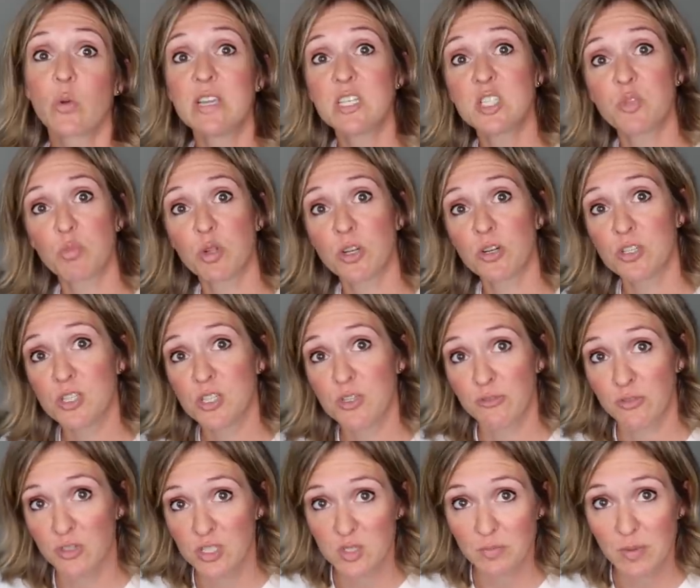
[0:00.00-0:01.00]
we splurged
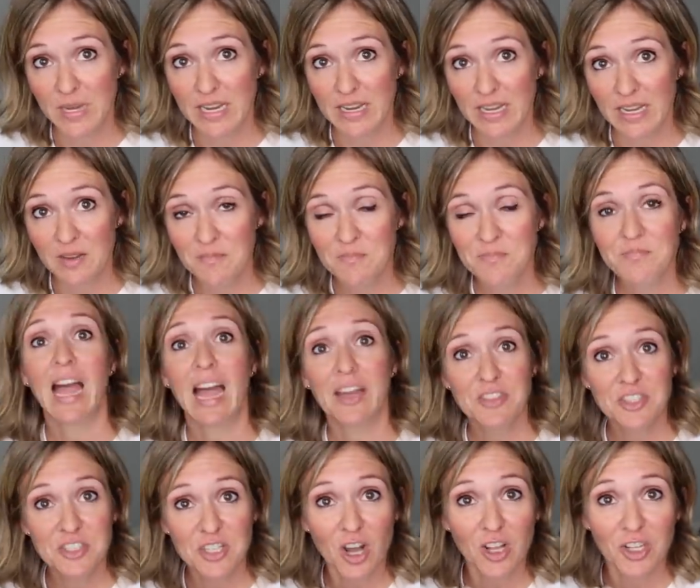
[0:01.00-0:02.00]
for Speedy
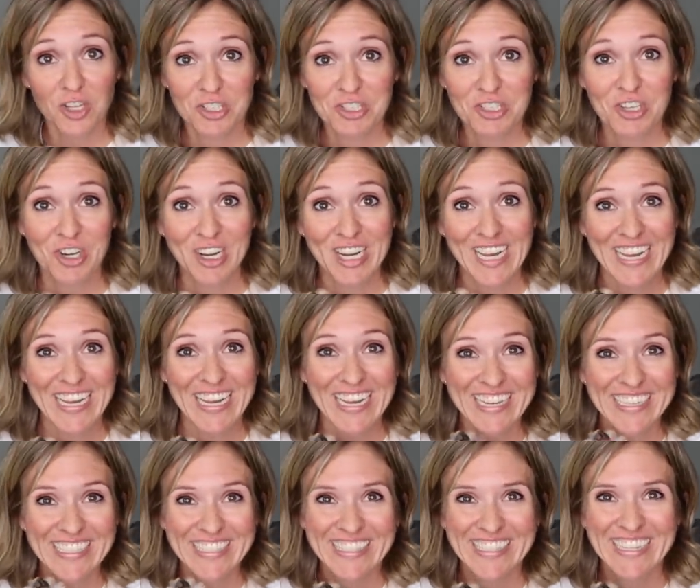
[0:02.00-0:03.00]
at the Dollar
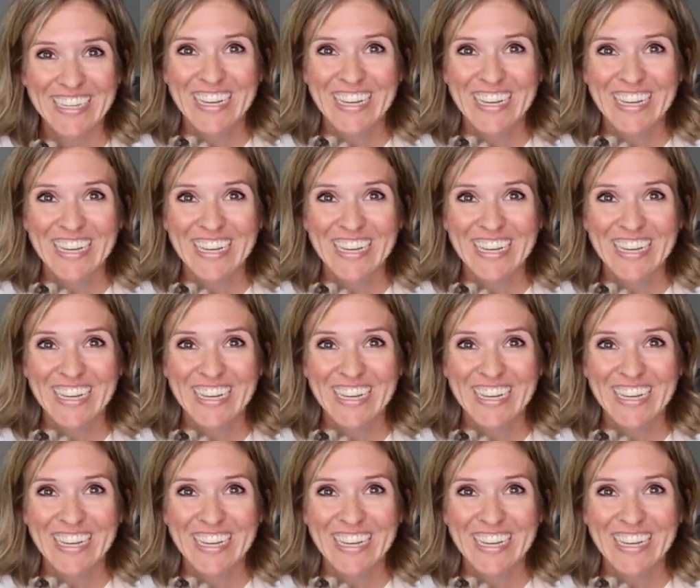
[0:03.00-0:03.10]
Tree